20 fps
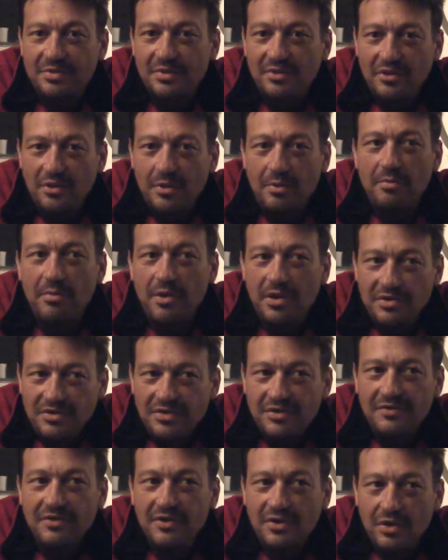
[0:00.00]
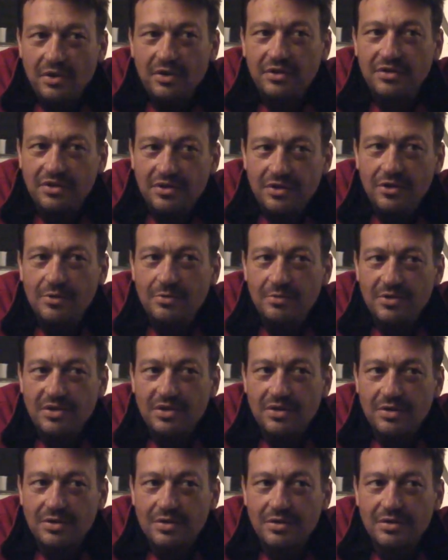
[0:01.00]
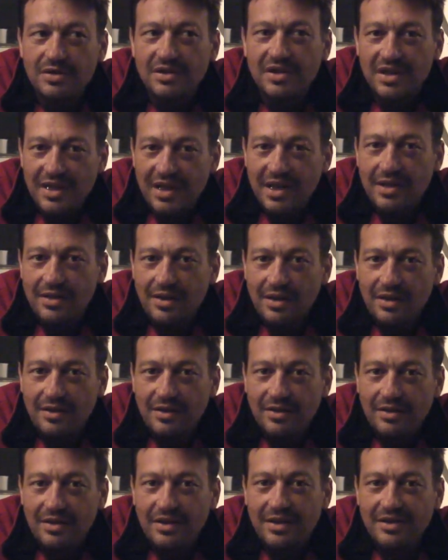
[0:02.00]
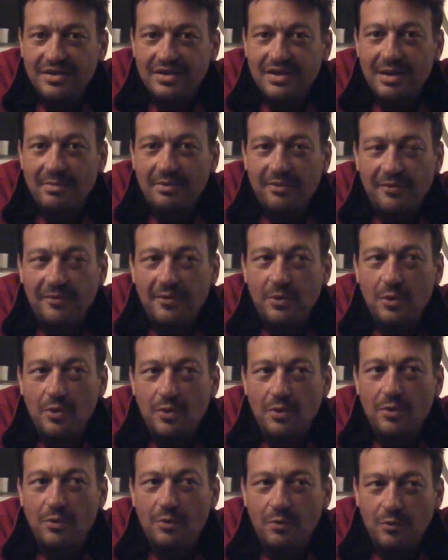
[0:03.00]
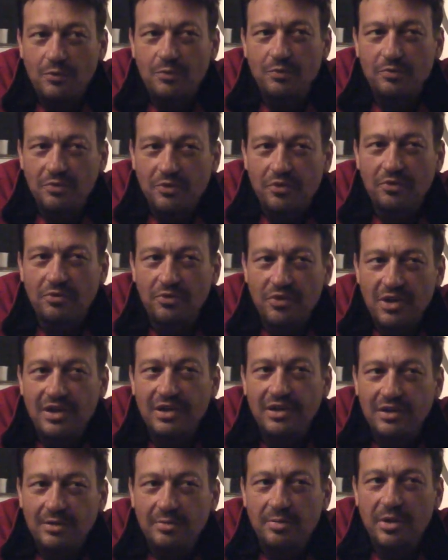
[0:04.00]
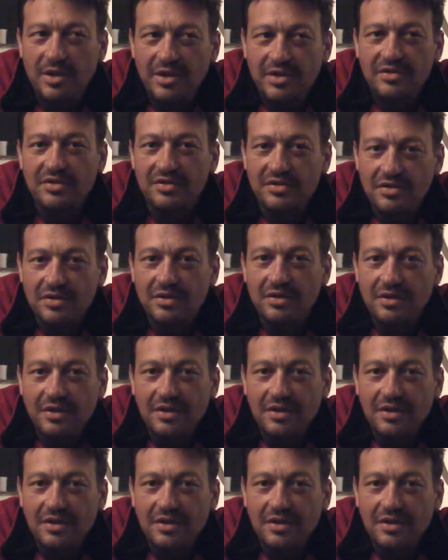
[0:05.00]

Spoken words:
We've got most of the costumes together except for 3 little pieces